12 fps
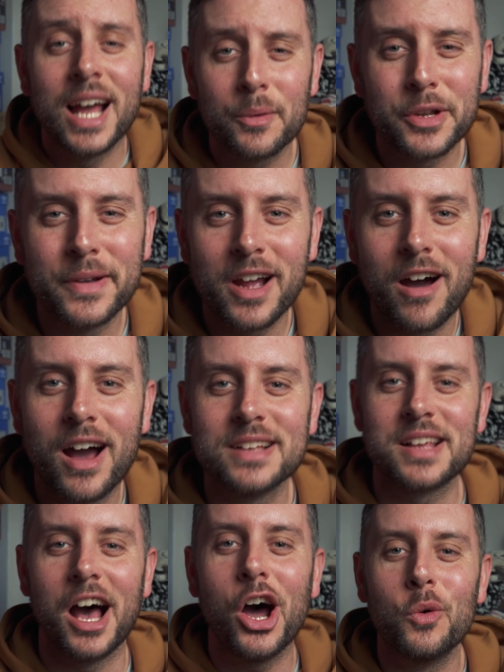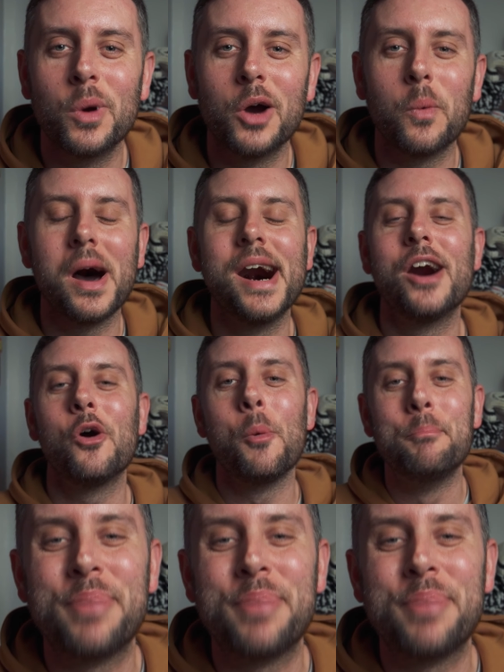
How we doing, guys? I hope we're well.